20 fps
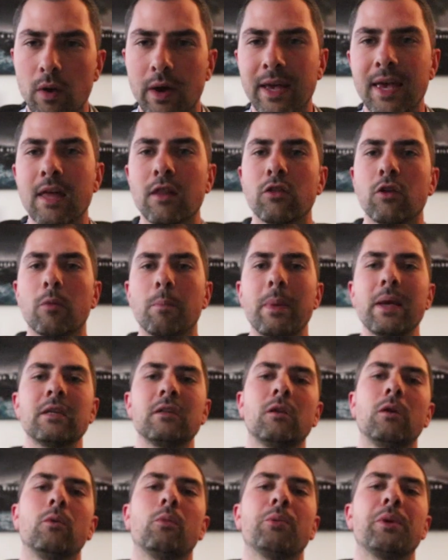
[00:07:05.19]
Again, they're
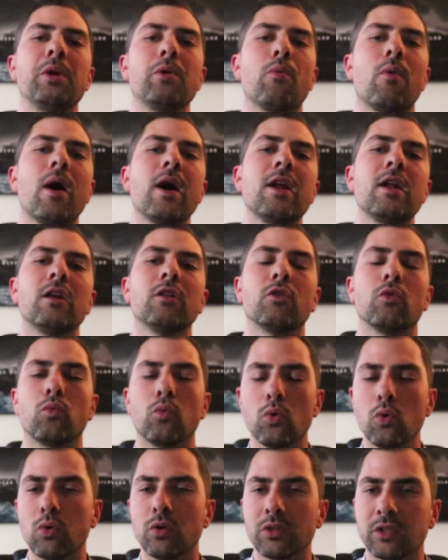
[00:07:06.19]
basically rewriting the
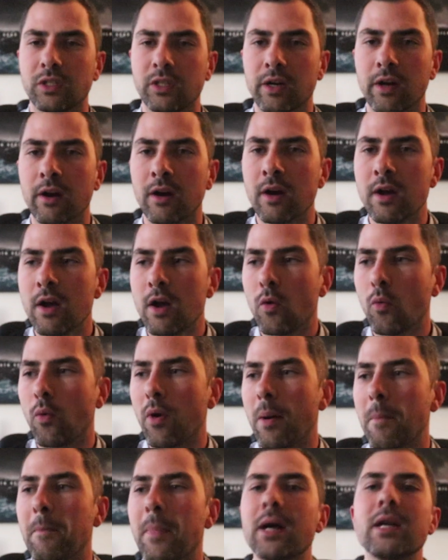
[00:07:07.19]
rules here
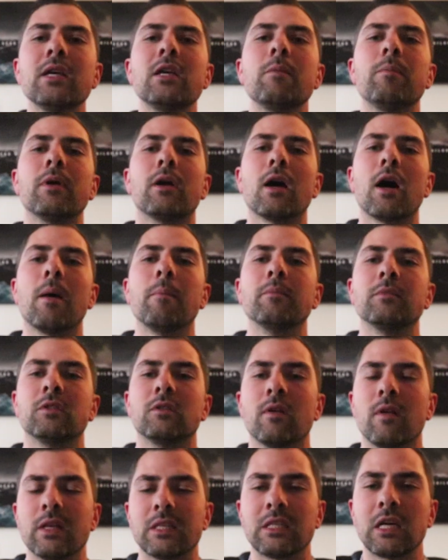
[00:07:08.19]
where money
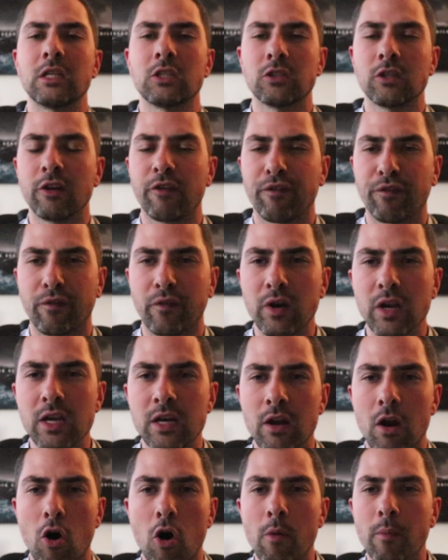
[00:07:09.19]
becomes essentially
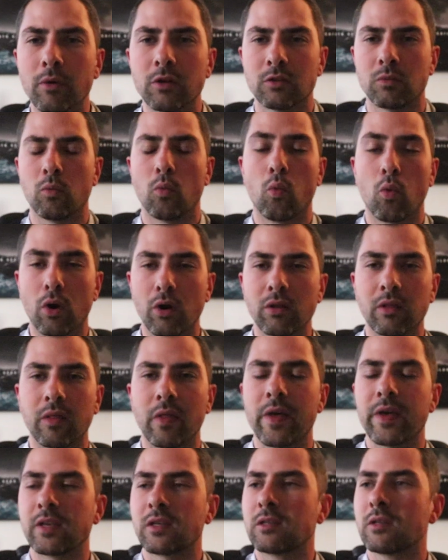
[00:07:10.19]
free and almost
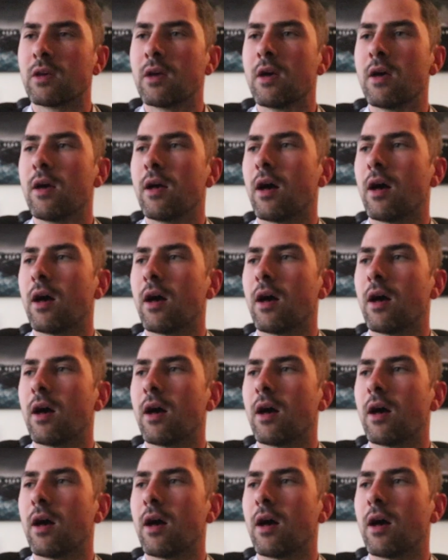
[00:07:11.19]
worthless.